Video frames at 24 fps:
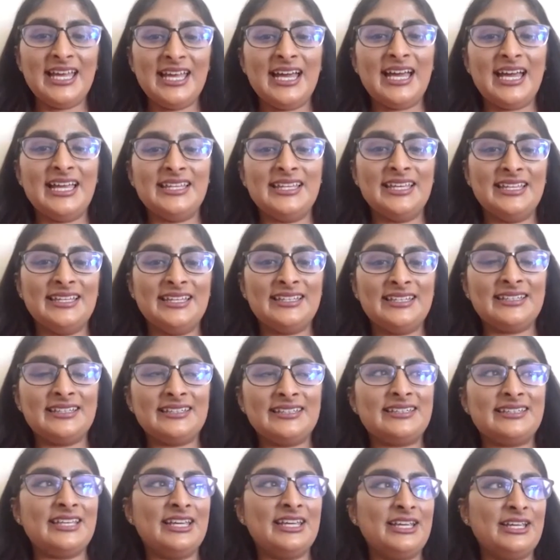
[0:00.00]
And then
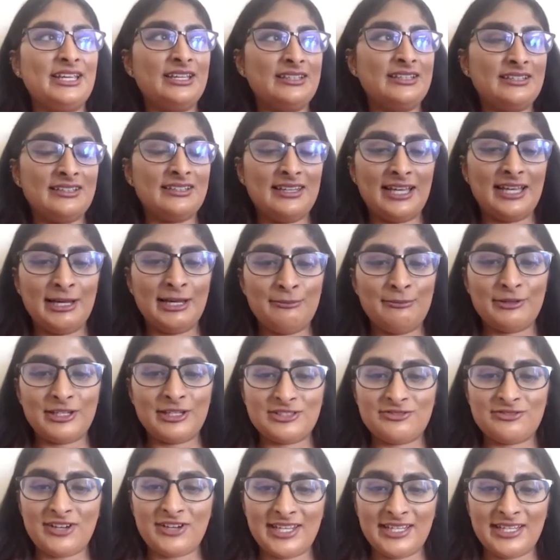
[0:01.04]
the library is
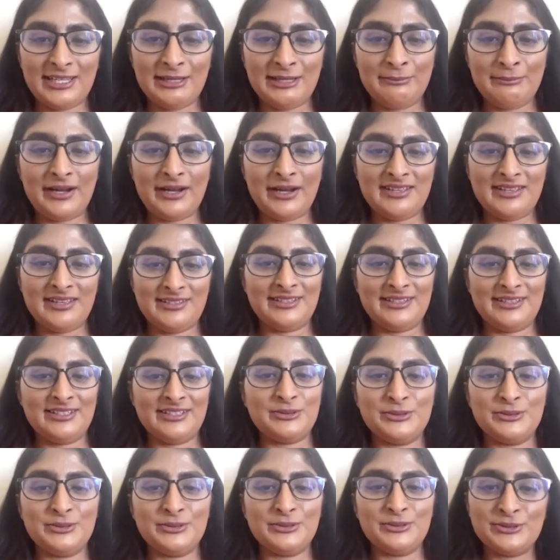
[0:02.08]
right nearby, and then there's
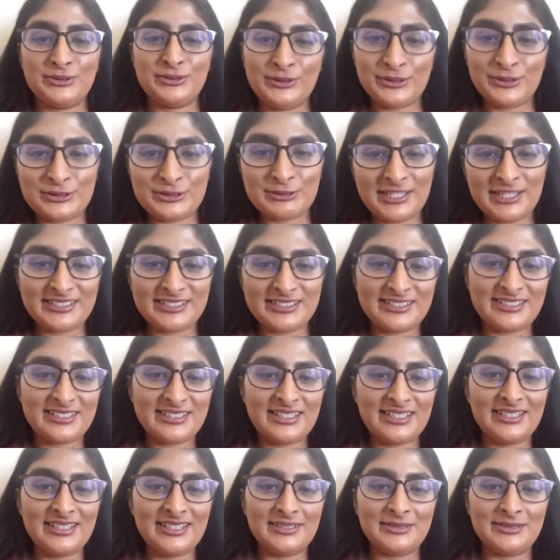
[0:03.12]
also loads of places to
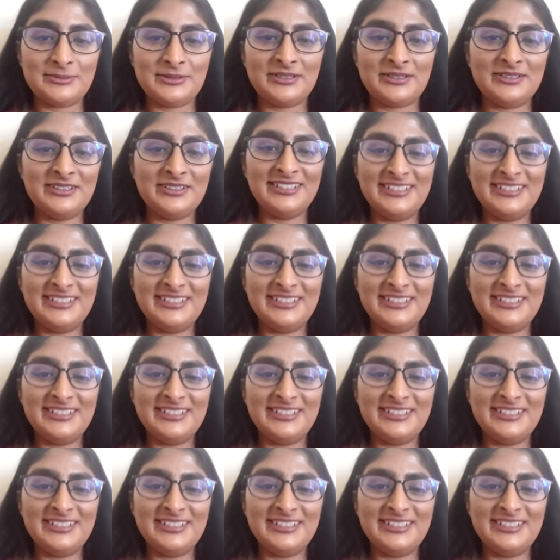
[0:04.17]
eat as well.